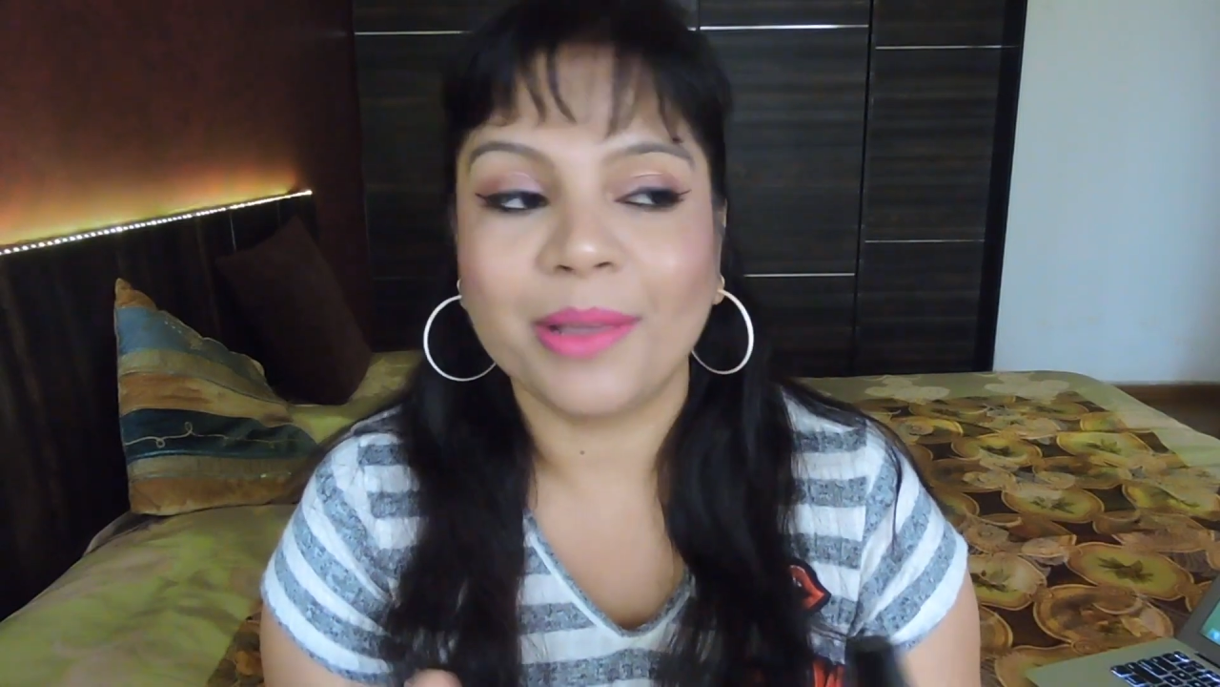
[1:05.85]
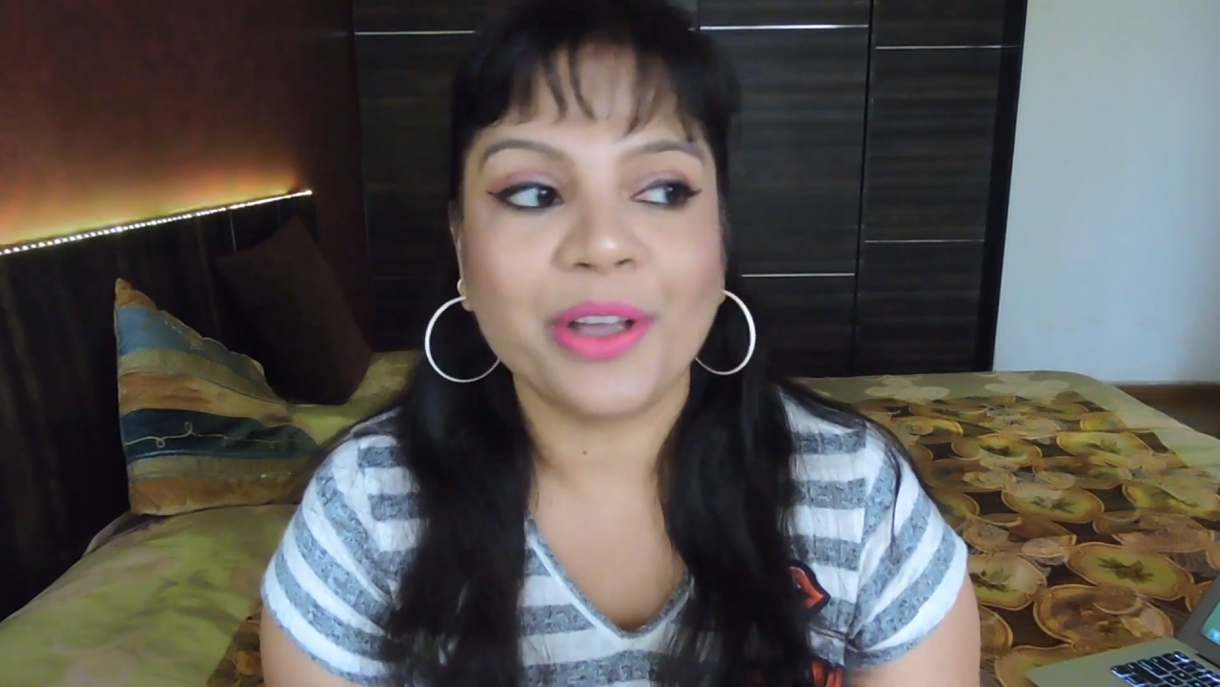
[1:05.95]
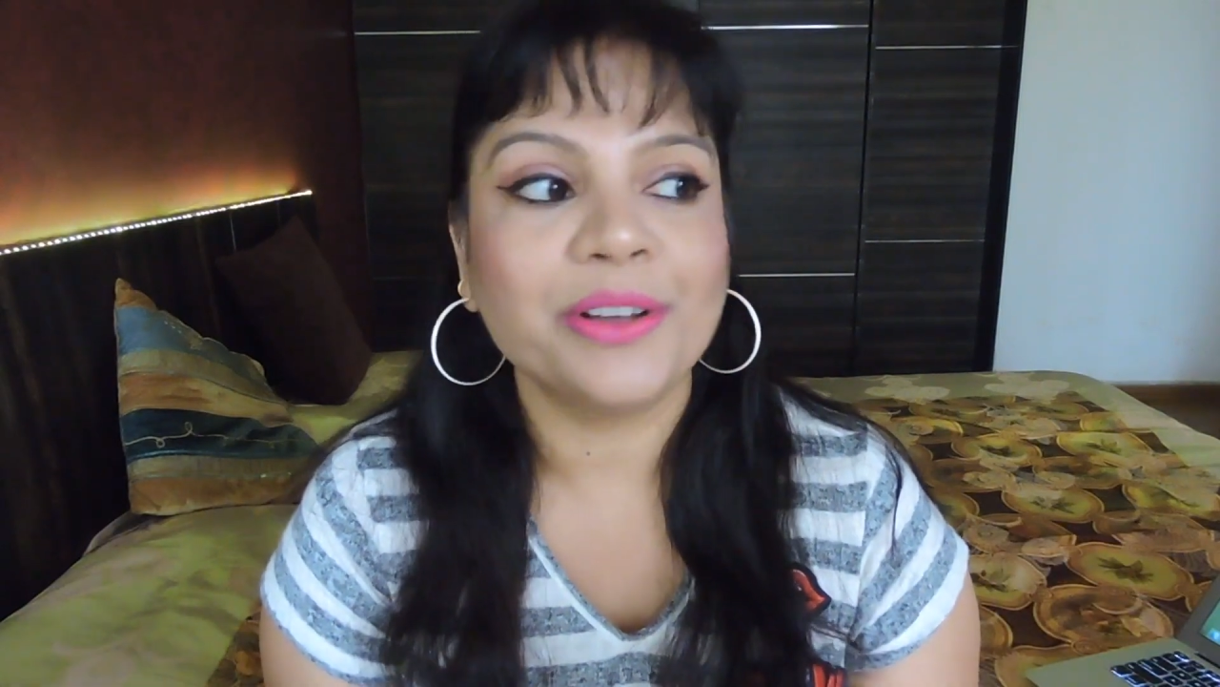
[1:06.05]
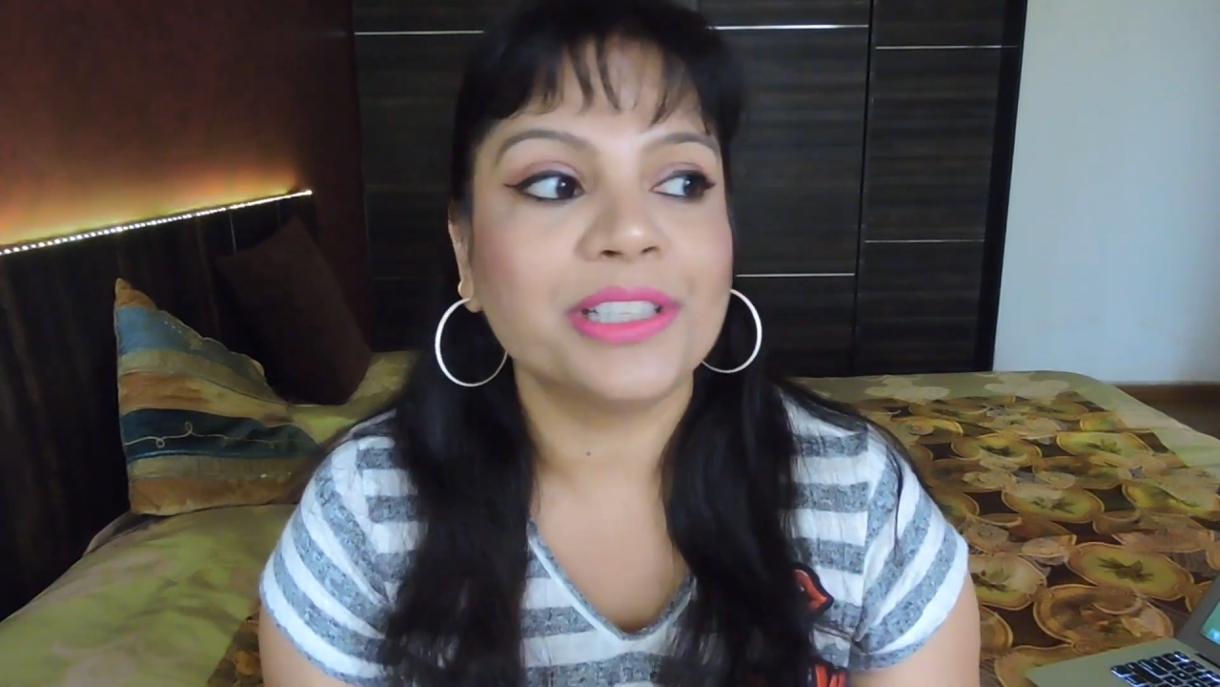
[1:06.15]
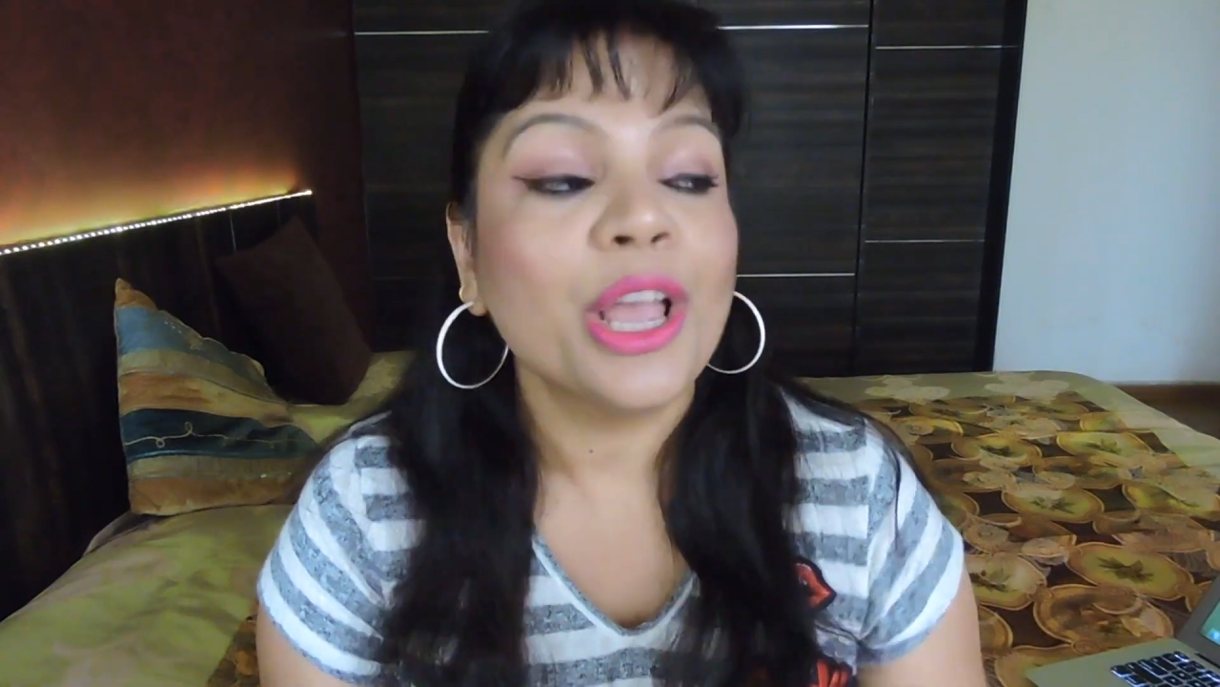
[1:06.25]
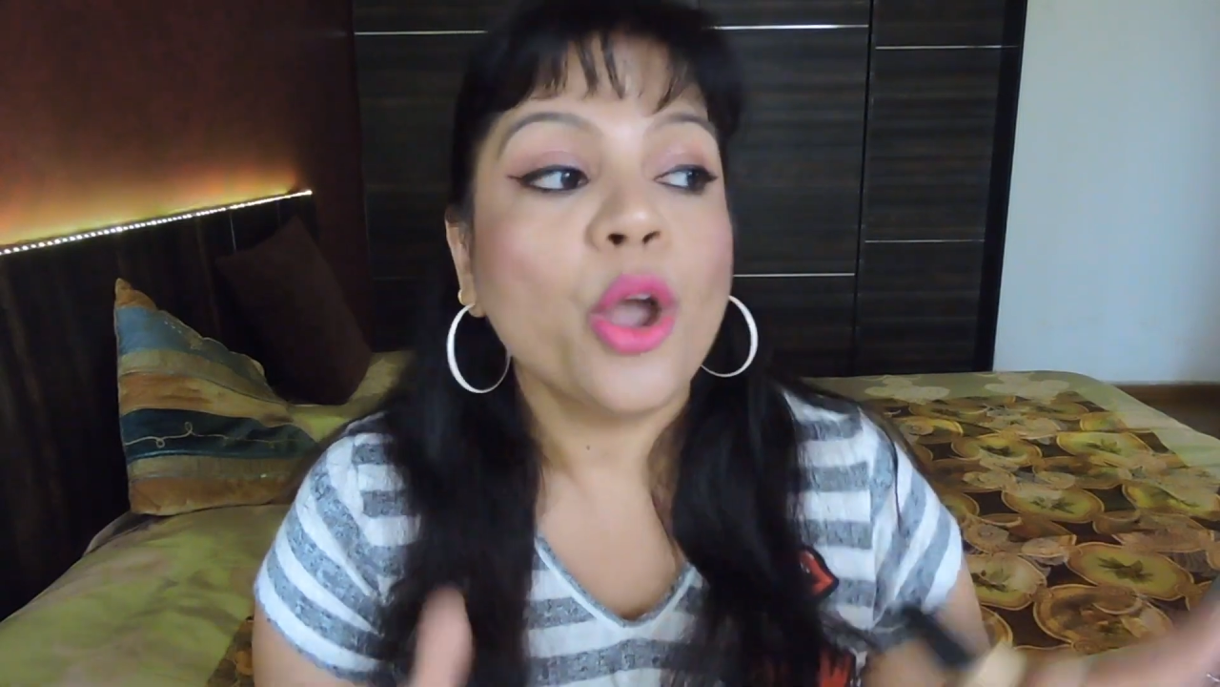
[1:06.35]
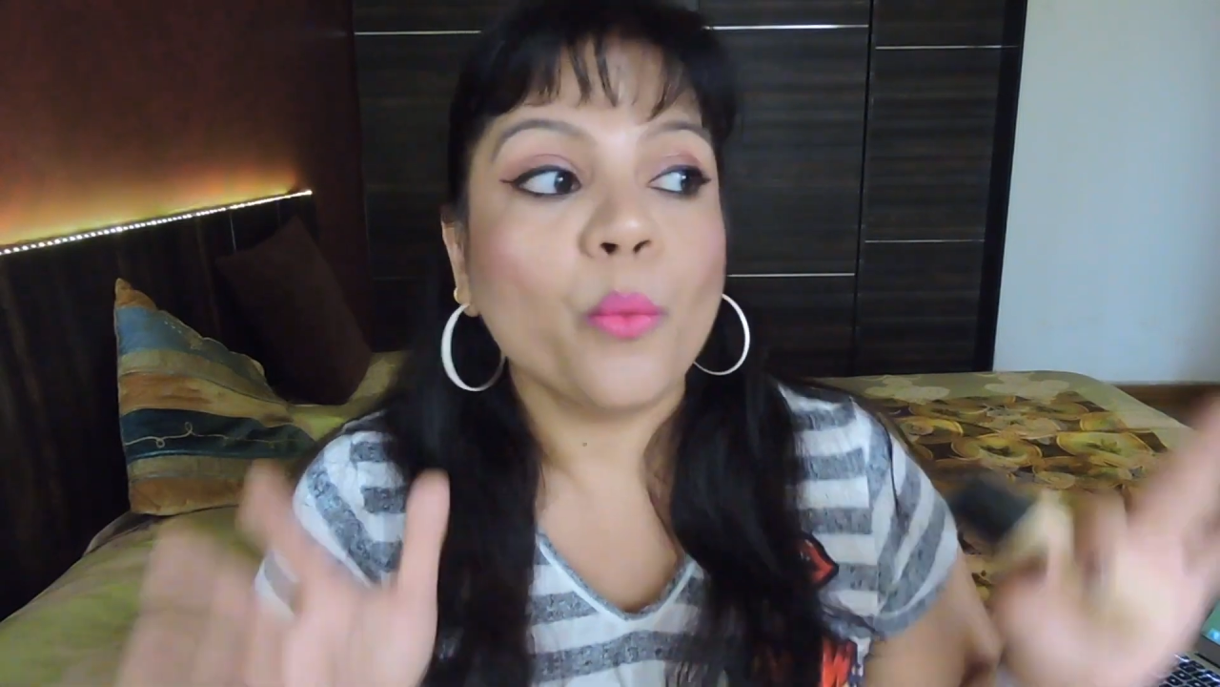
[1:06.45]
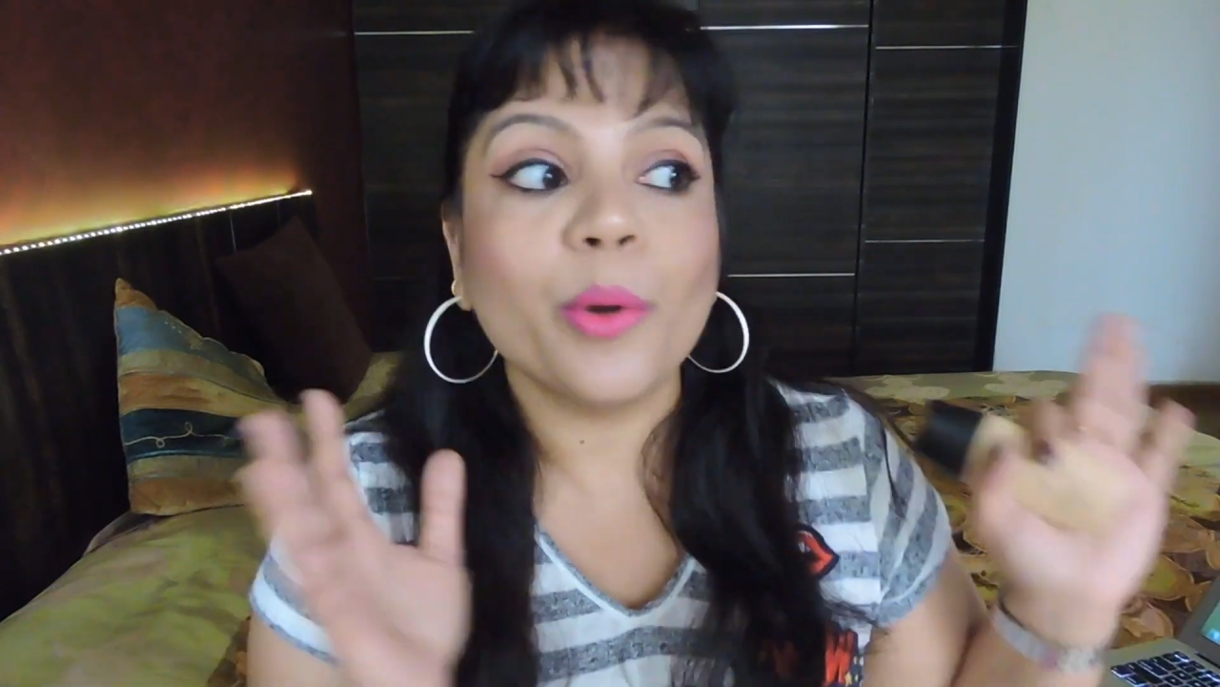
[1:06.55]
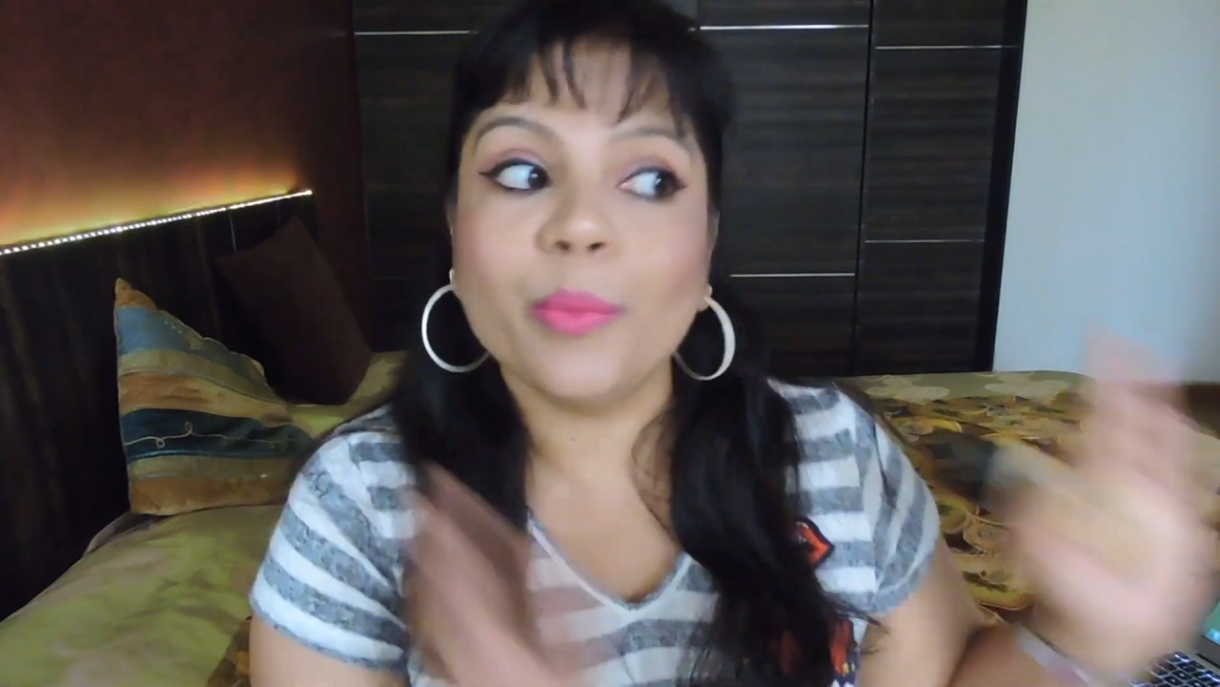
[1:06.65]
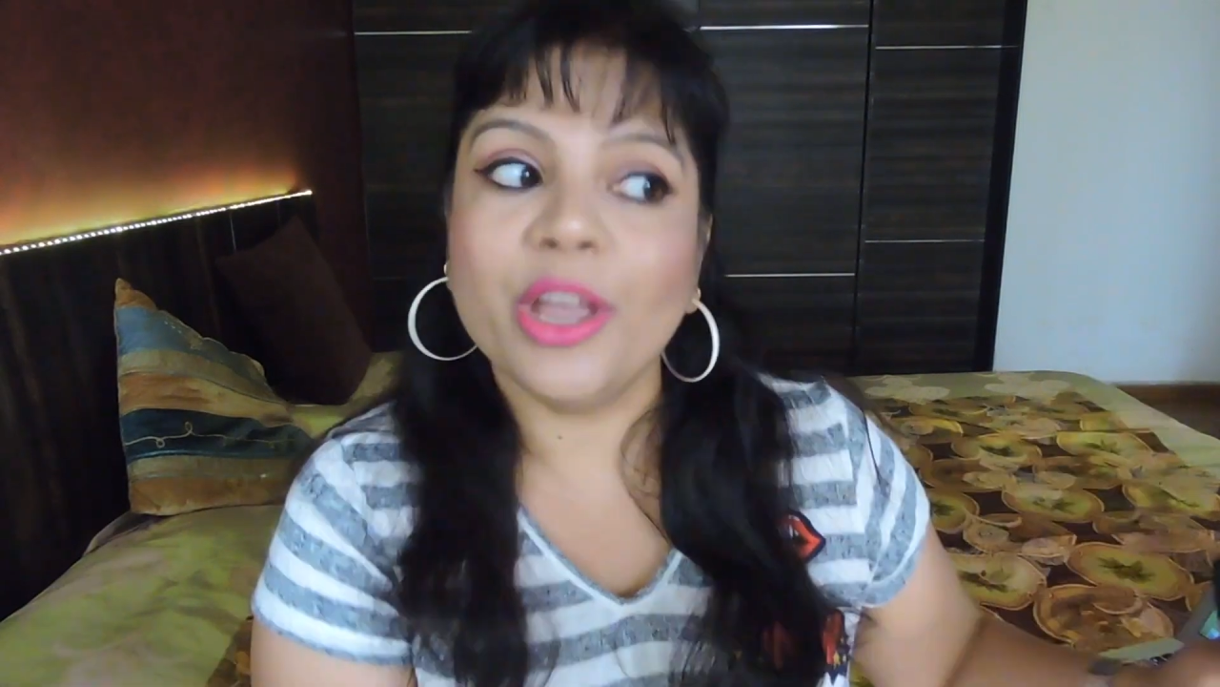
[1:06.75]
Because when